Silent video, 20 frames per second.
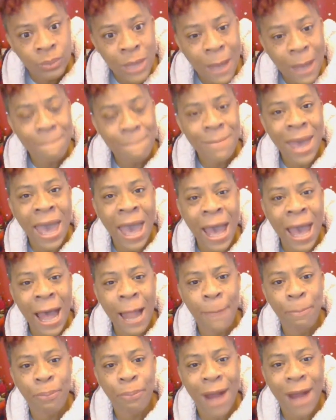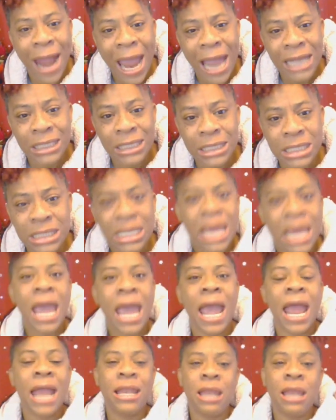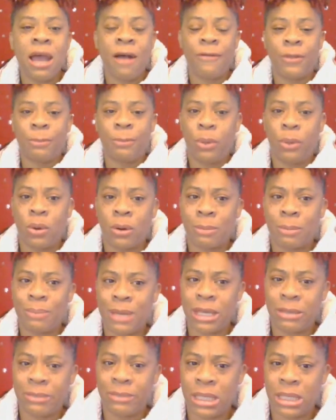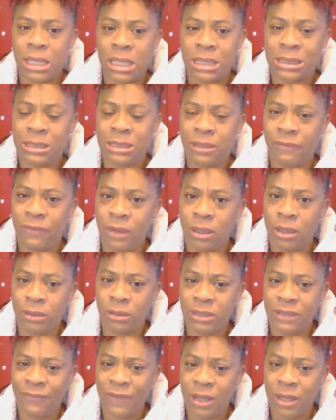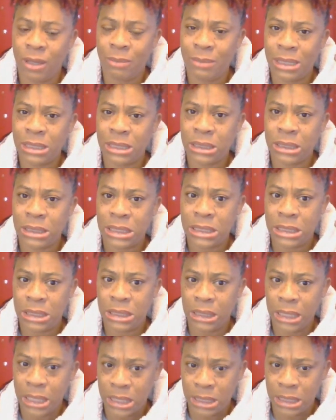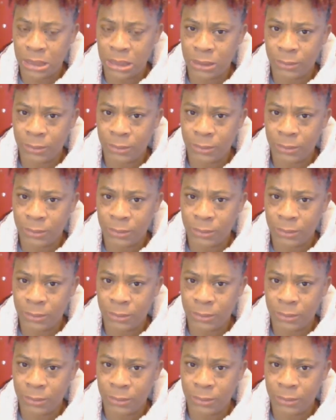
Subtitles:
Malpractice! And now the poor baby is developmentally delayed.